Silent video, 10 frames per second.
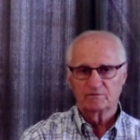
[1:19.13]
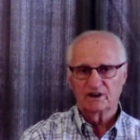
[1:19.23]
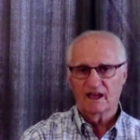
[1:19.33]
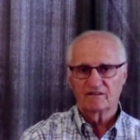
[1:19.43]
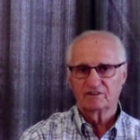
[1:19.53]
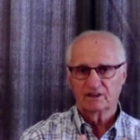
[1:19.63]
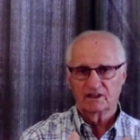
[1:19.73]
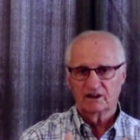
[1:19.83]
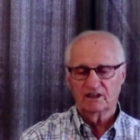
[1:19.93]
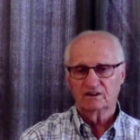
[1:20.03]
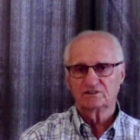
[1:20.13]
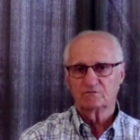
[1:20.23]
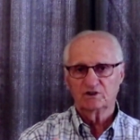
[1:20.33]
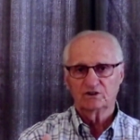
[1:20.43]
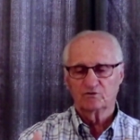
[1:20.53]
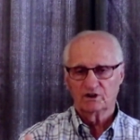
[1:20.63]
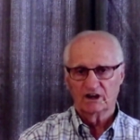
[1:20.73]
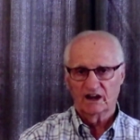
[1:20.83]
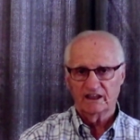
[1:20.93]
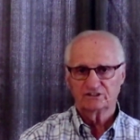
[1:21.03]
but having an intimate
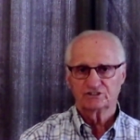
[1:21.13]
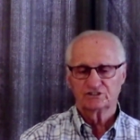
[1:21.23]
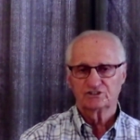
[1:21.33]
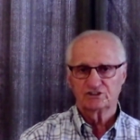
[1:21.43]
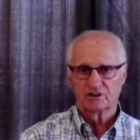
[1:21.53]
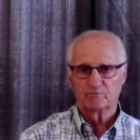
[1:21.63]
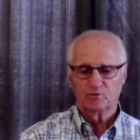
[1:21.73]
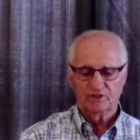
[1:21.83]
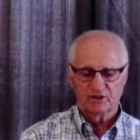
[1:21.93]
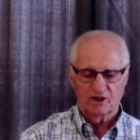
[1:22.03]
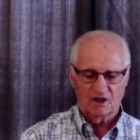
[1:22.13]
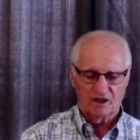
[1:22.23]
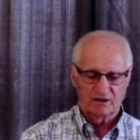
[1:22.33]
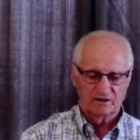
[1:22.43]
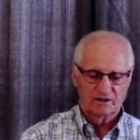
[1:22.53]
relationship with God.